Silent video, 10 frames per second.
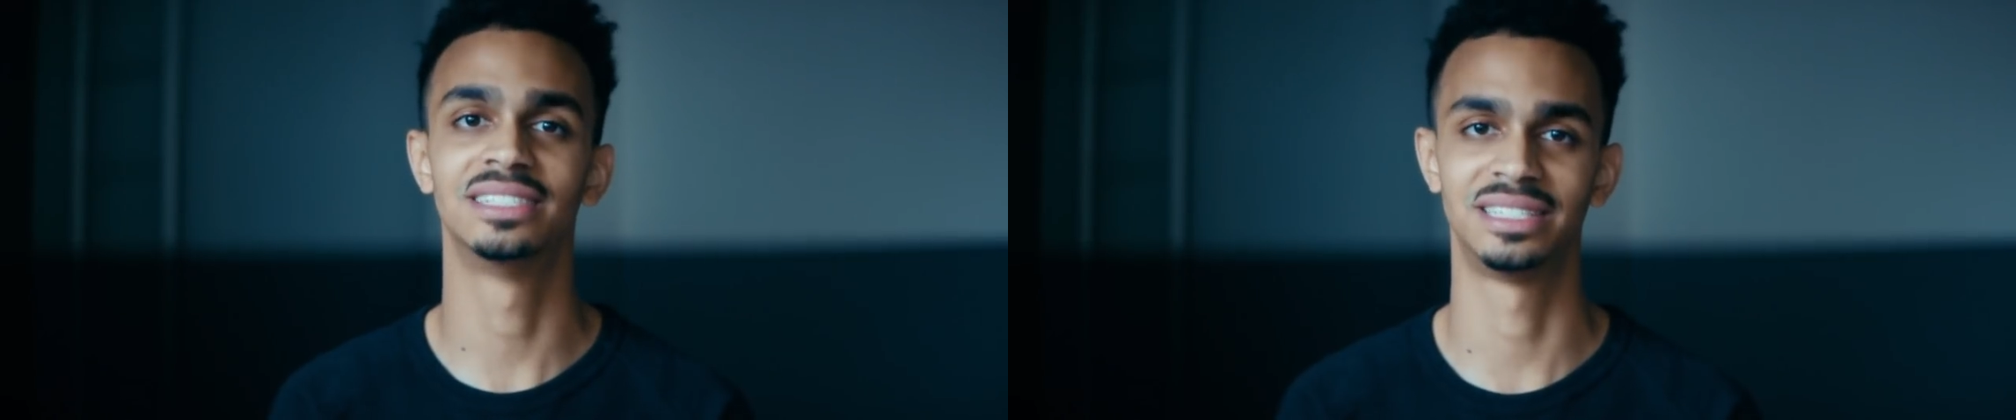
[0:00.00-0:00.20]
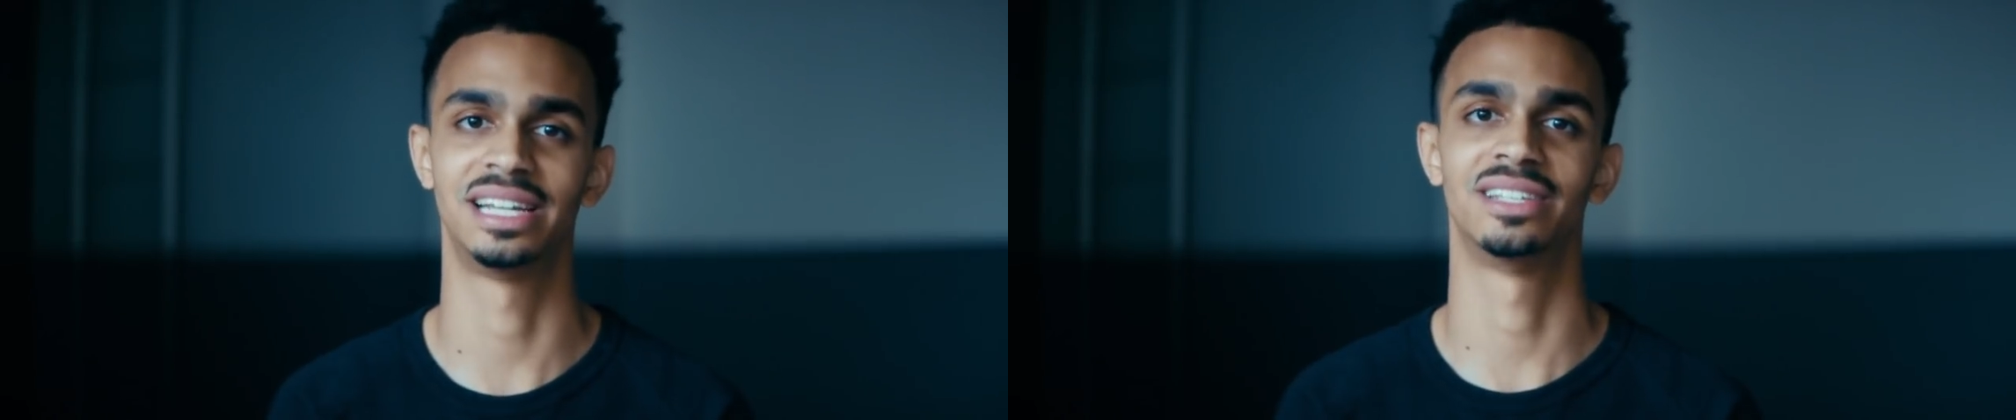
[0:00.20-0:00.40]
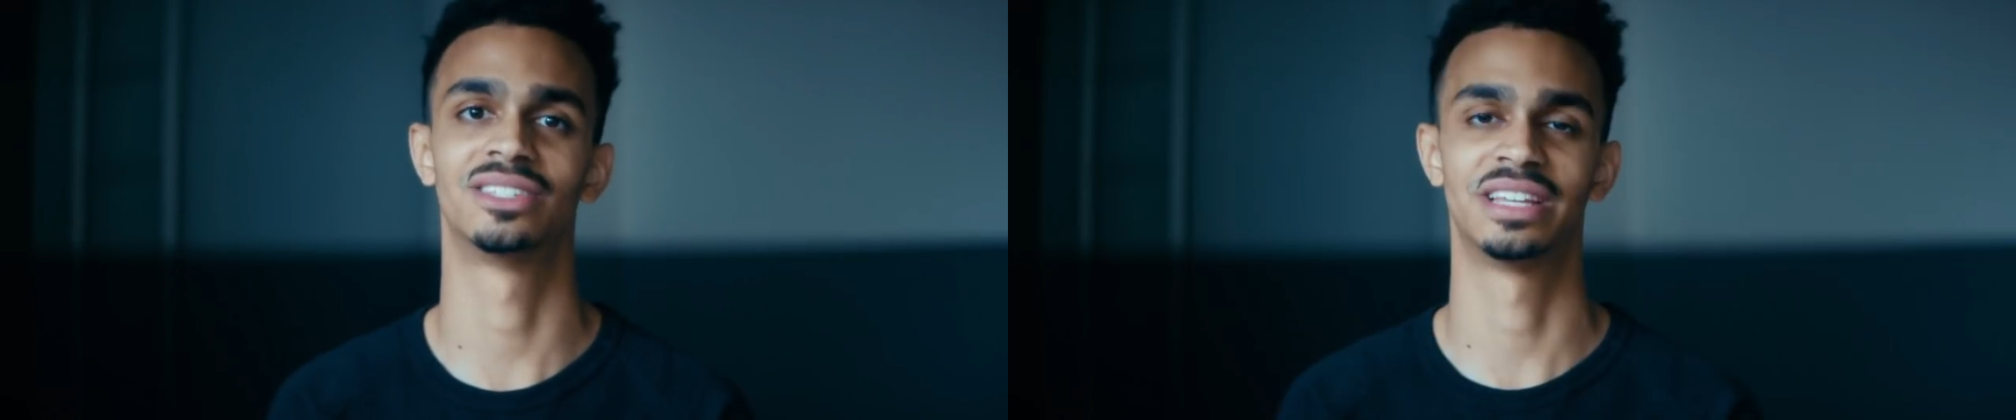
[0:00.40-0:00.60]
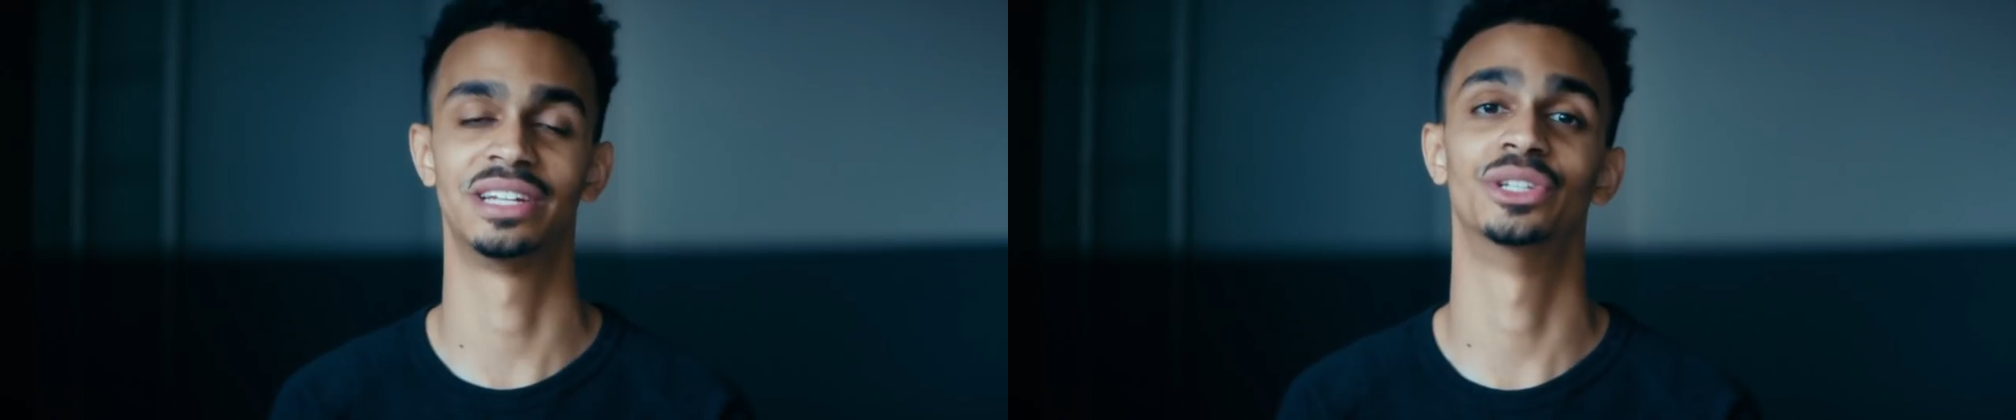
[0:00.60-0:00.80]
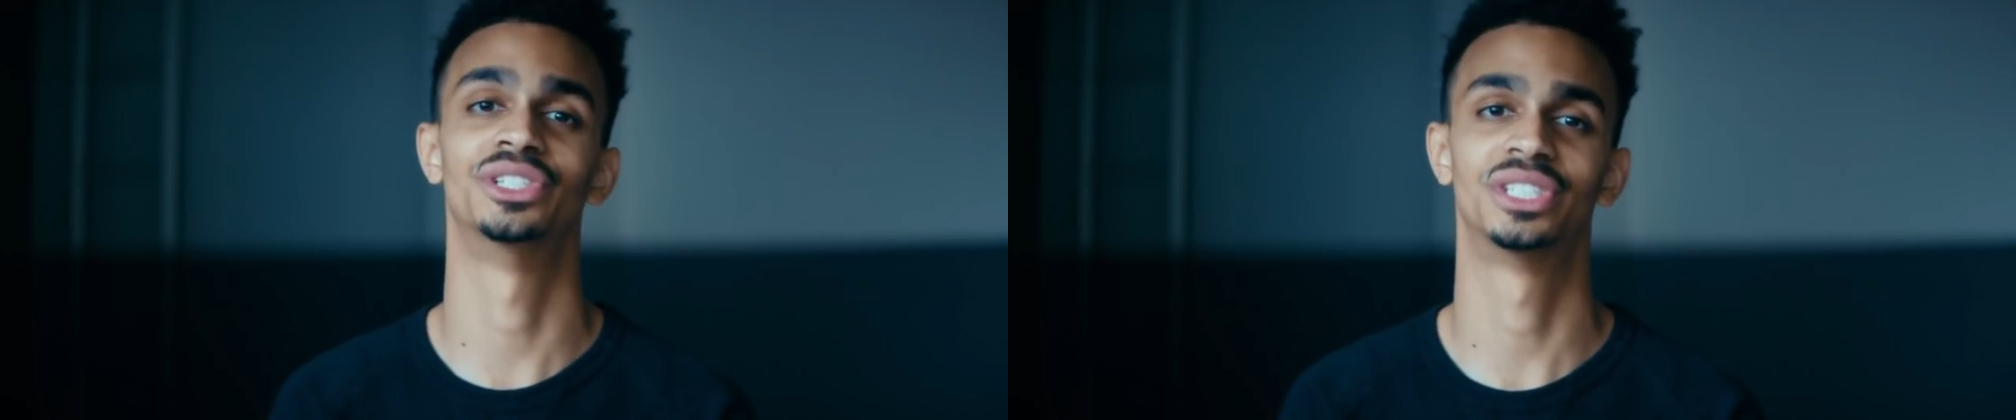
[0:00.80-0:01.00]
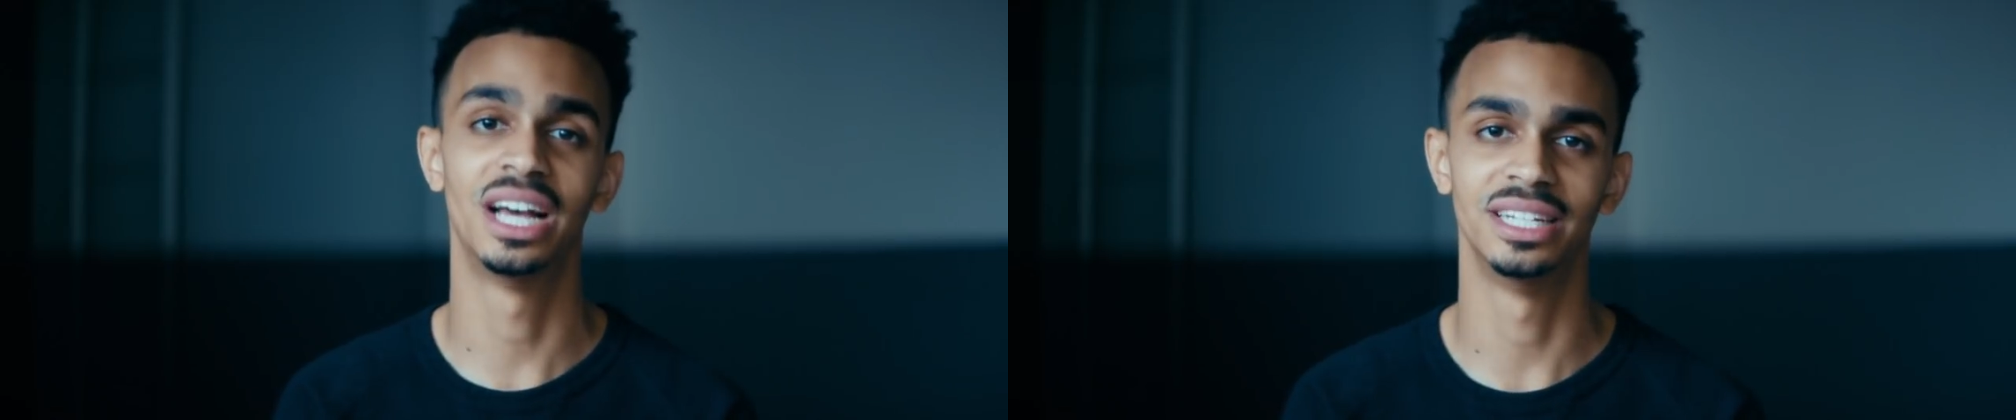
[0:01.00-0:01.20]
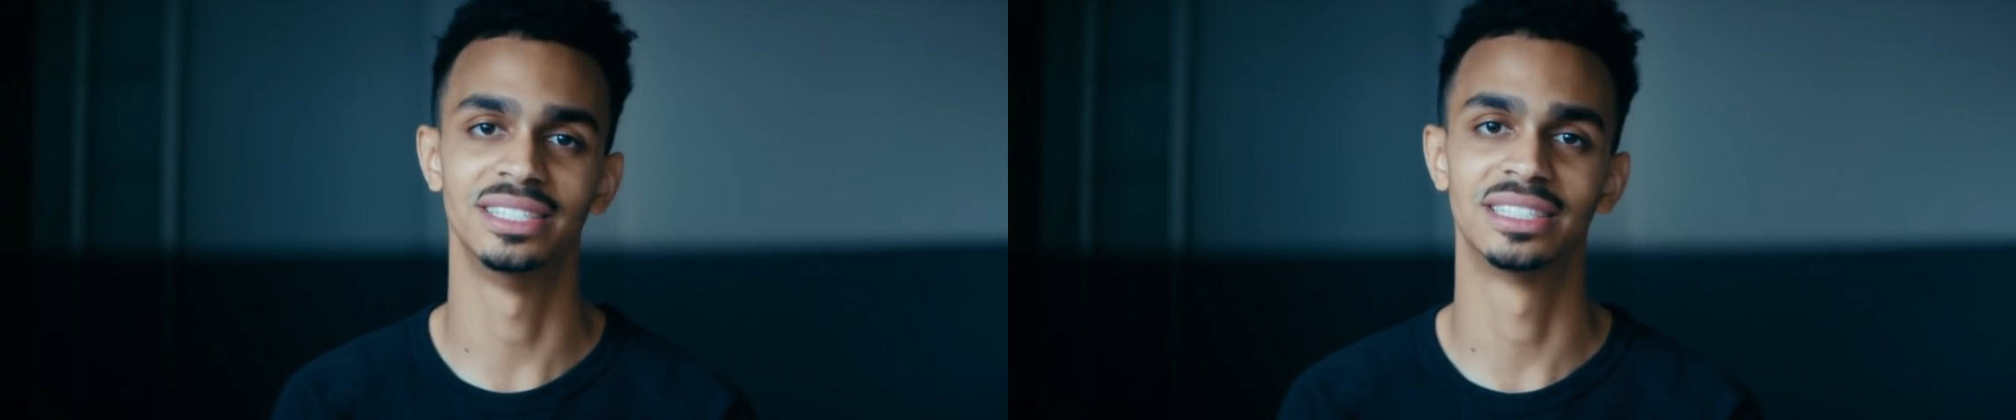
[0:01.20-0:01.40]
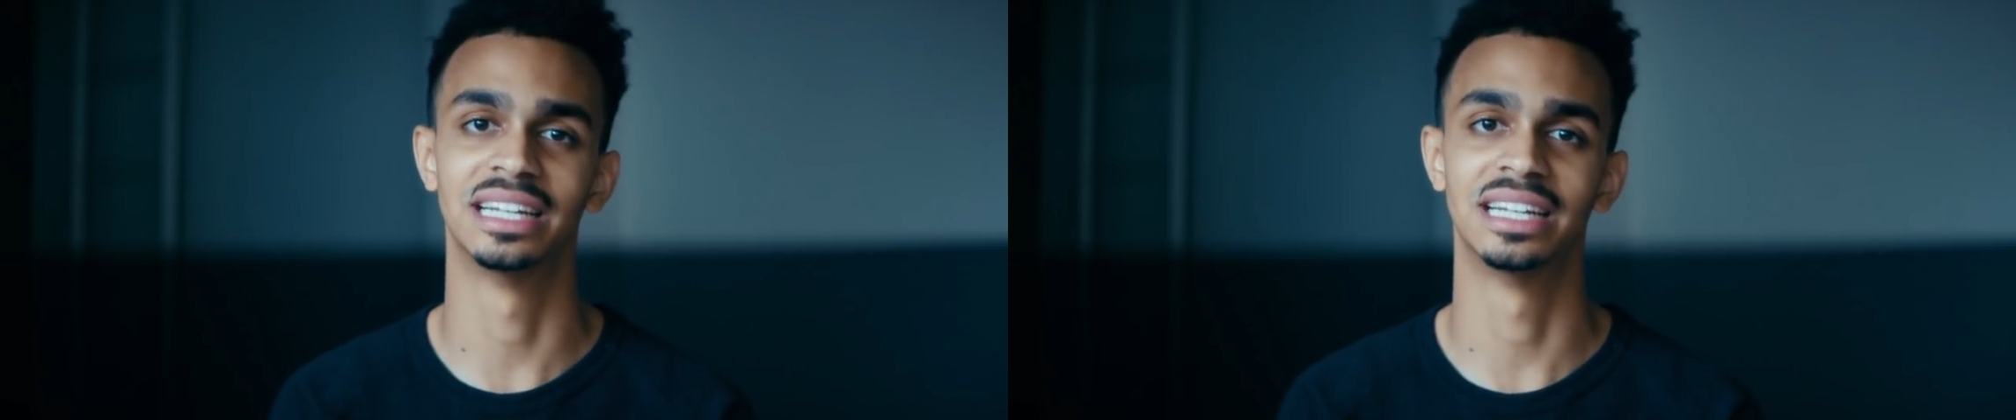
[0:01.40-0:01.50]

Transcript: States so that your son